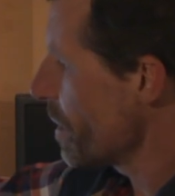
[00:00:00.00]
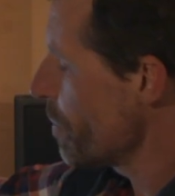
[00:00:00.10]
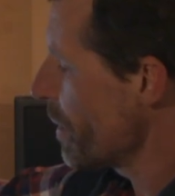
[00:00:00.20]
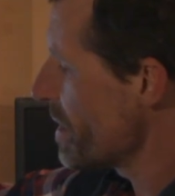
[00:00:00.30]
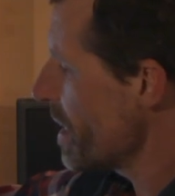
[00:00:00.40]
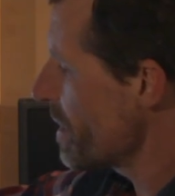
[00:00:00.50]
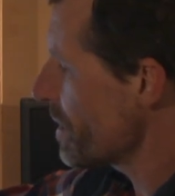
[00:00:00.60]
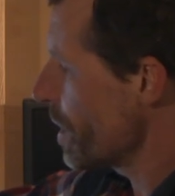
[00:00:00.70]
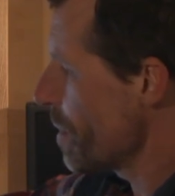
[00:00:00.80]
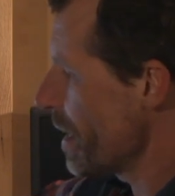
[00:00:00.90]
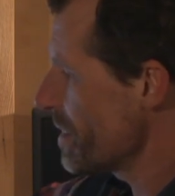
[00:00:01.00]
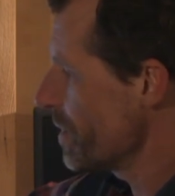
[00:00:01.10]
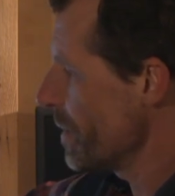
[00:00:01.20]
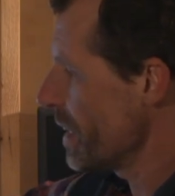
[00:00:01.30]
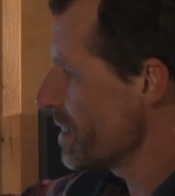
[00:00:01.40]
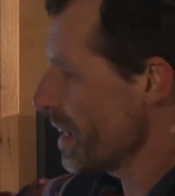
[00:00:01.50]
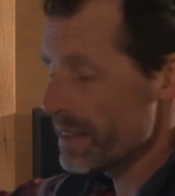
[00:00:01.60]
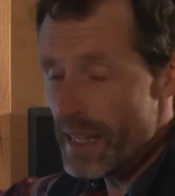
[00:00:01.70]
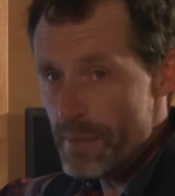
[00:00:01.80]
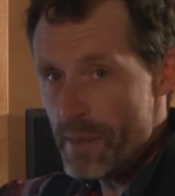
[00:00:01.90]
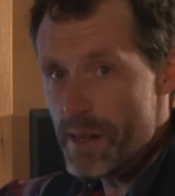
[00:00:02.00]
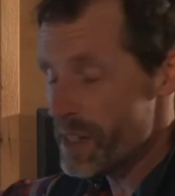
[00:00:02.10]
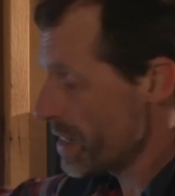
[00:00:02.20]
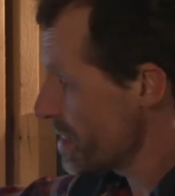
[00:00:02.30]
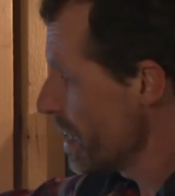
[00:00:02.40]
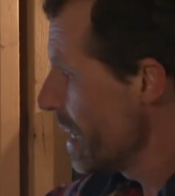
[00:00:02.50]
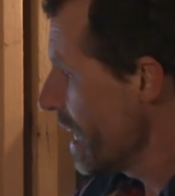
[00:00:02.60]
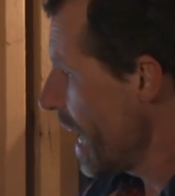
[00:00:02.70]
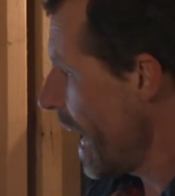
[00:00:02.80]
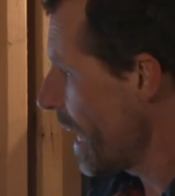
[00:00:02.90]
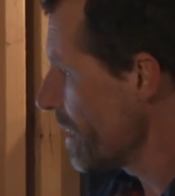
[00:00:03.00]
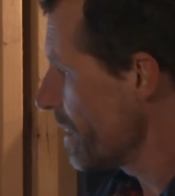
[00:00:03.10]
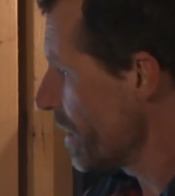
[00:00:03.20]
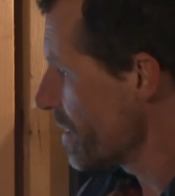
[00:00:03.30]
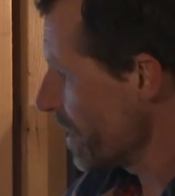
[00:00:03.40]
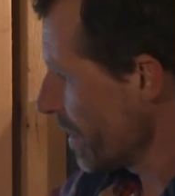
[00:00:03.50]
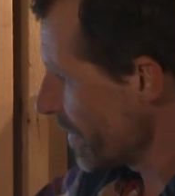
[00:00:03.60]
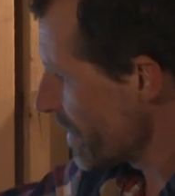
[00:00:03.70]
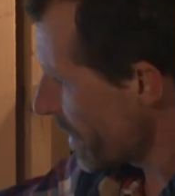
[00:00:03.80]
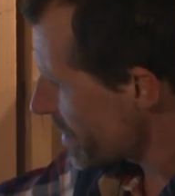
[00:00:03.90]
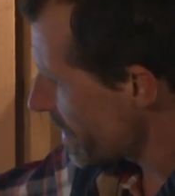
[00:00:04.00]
point the telescope at it and we could take deep images. And you could see the dust